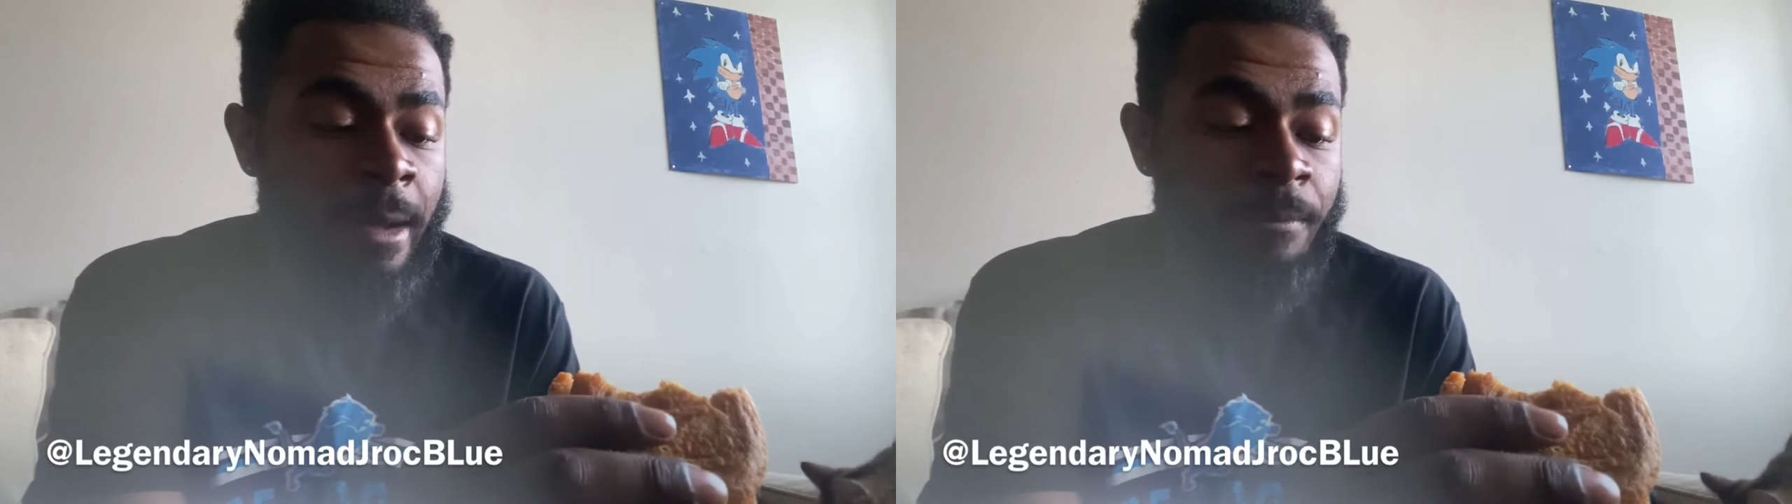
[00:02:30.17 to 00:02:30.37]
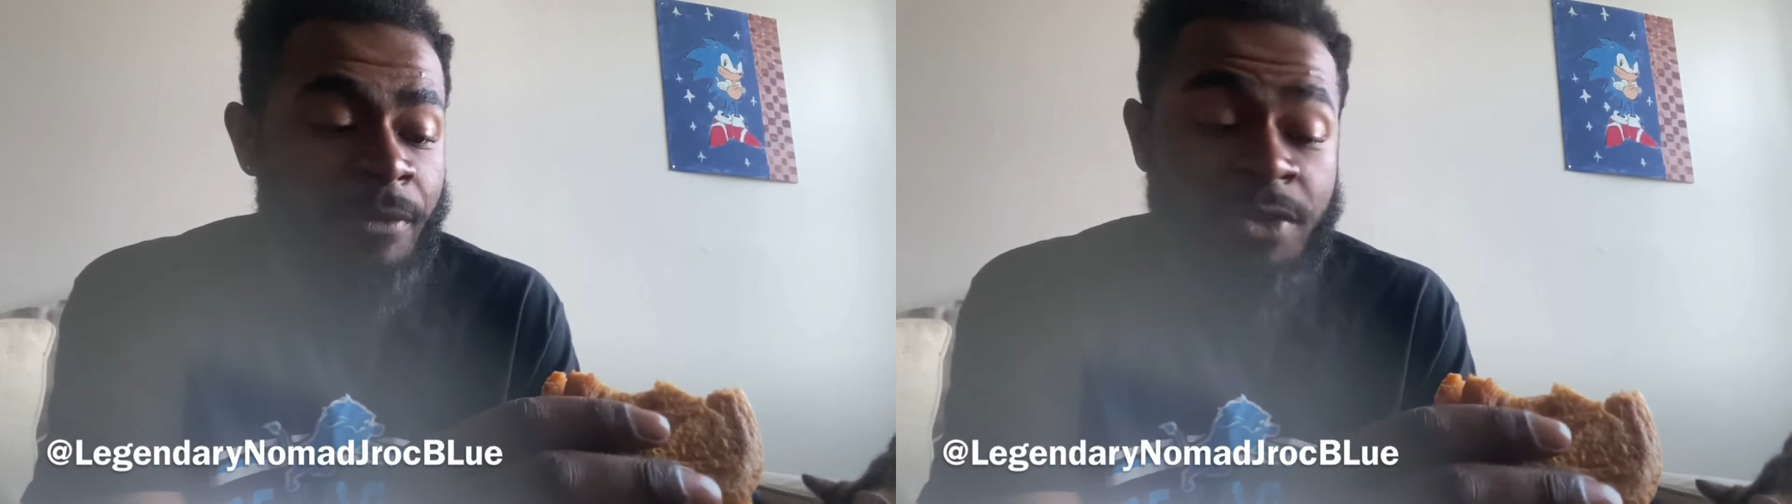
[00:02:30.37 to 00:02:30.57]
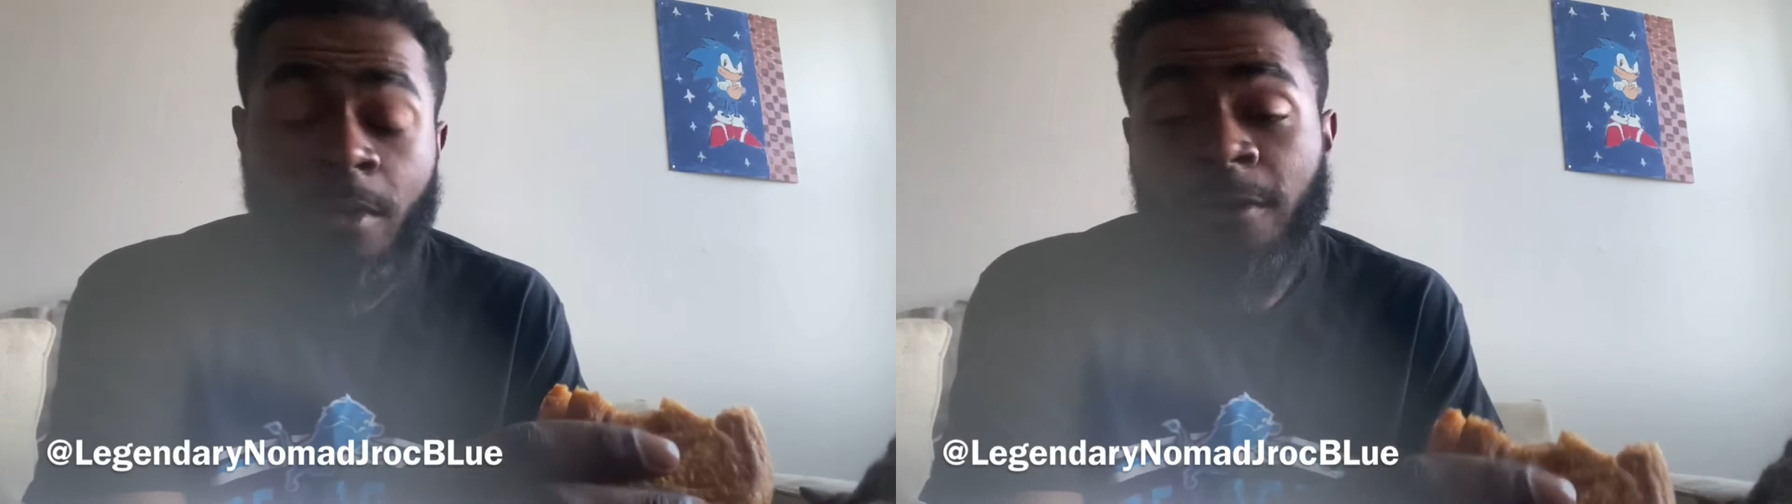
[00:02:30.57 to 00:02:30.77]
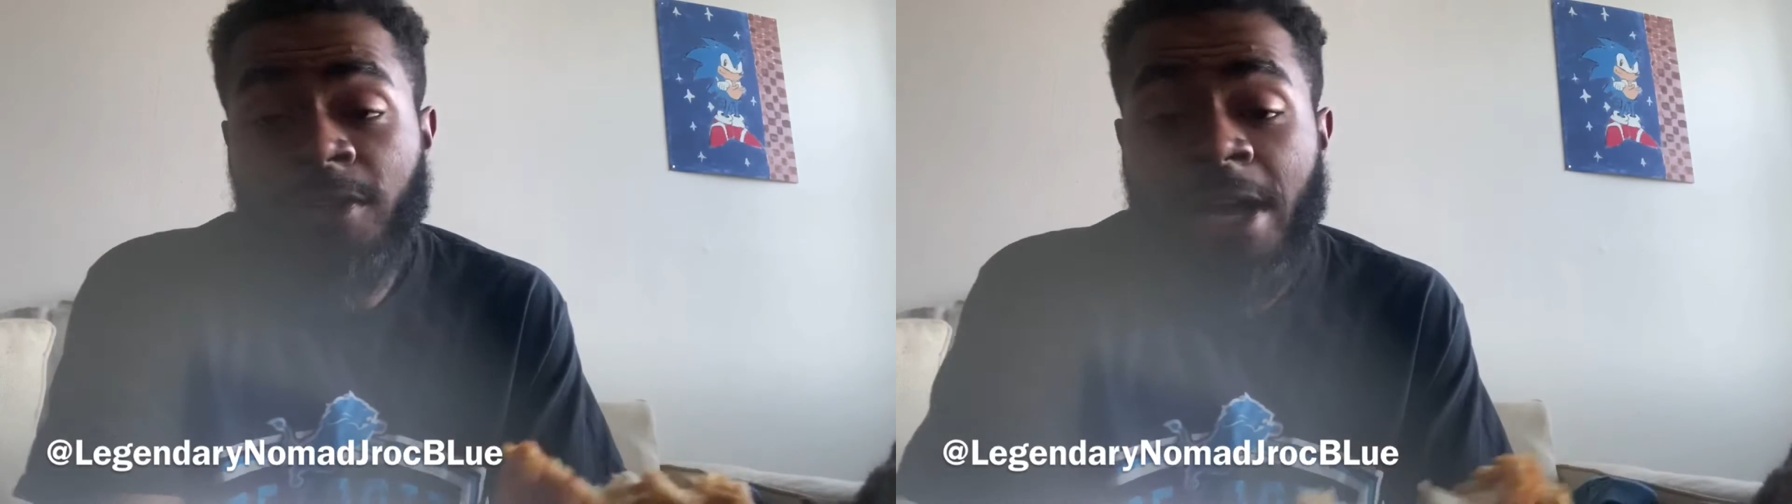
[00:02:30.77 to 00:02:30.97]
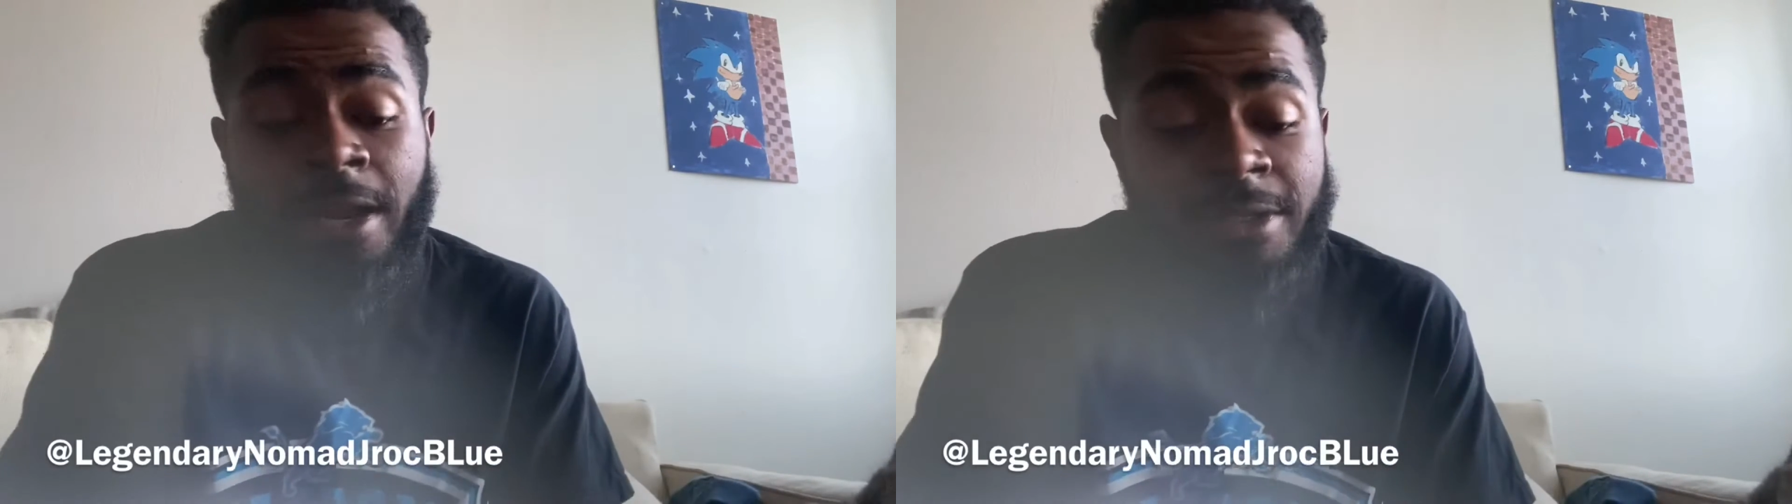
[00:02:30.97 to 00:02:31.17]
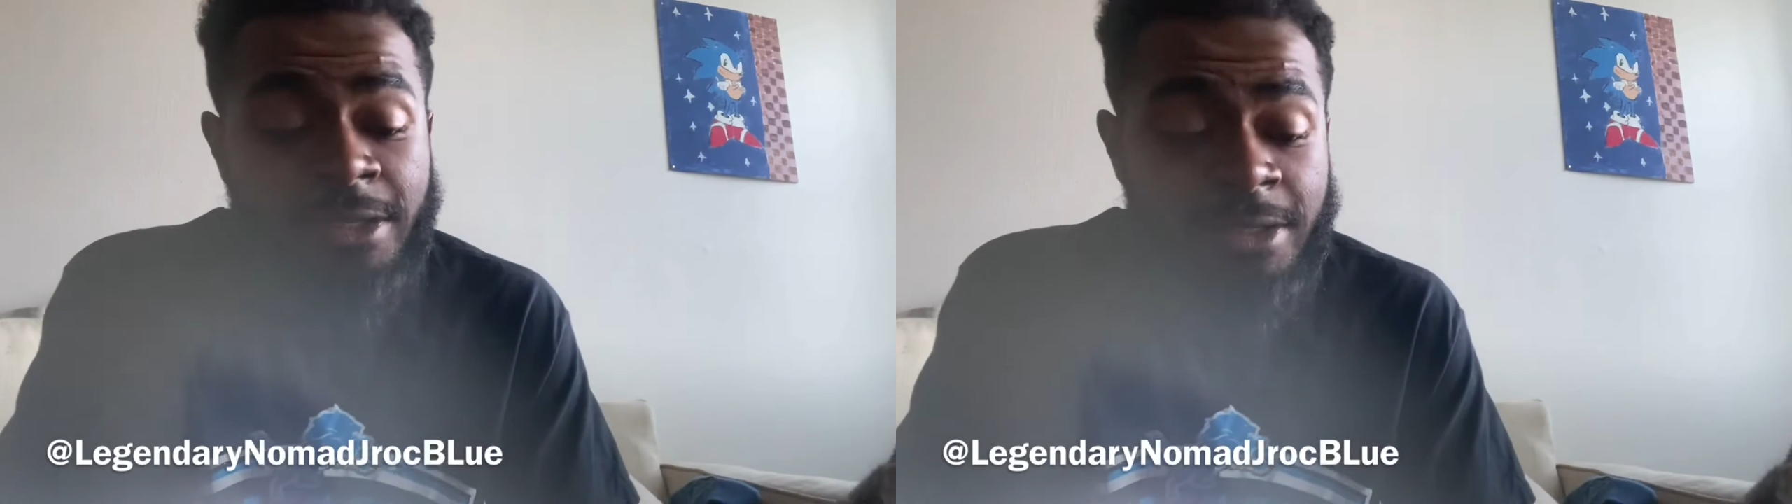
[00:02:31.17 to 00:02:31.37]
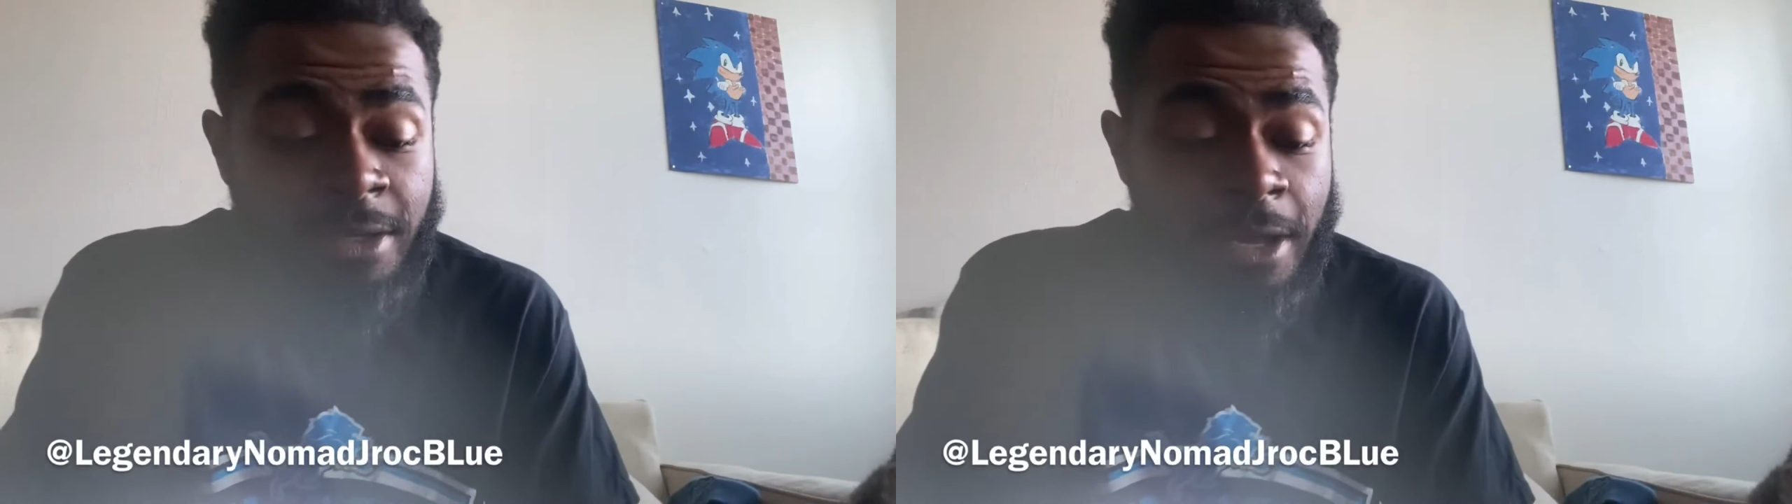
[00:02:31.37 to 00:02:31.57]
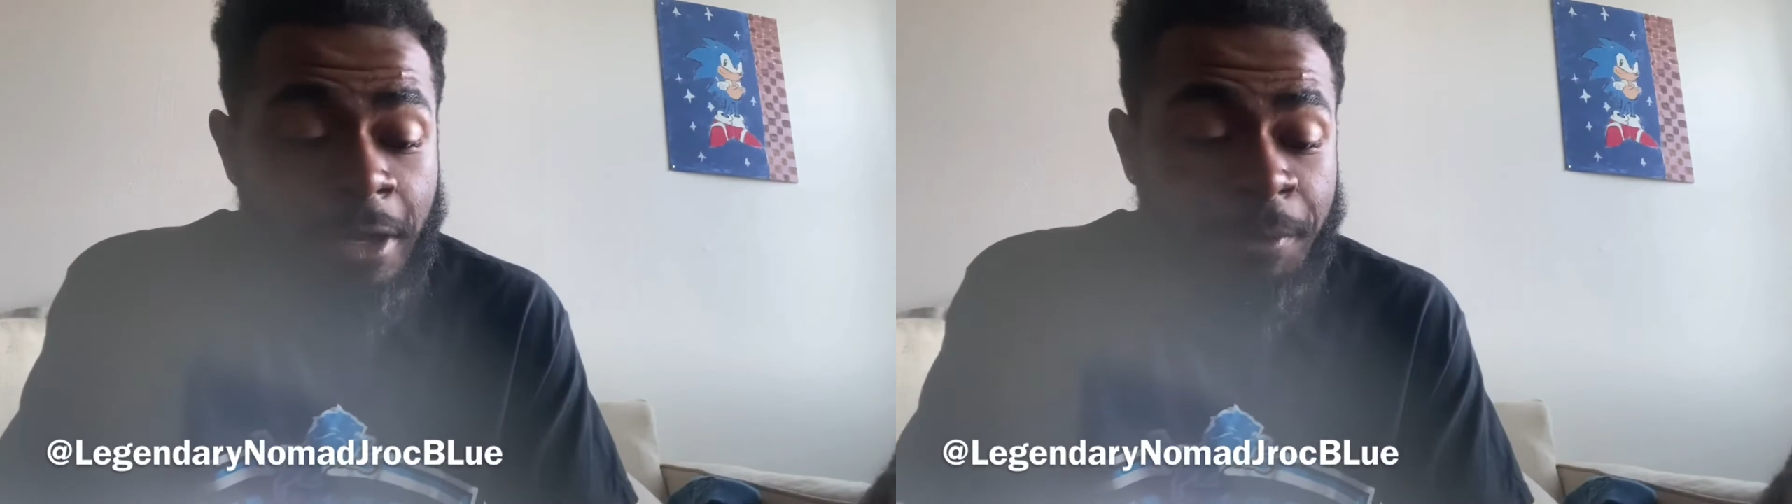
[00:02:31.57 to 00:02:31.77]
It's worth
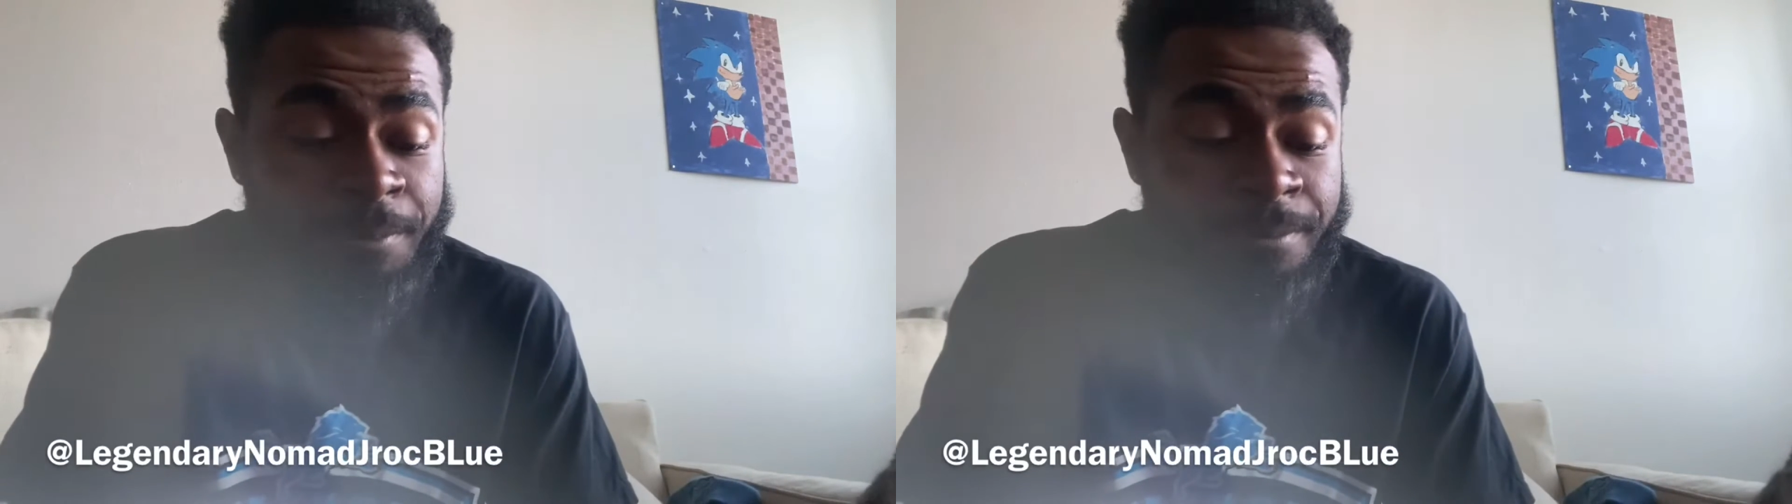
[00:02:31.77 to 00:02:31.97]
$1.69.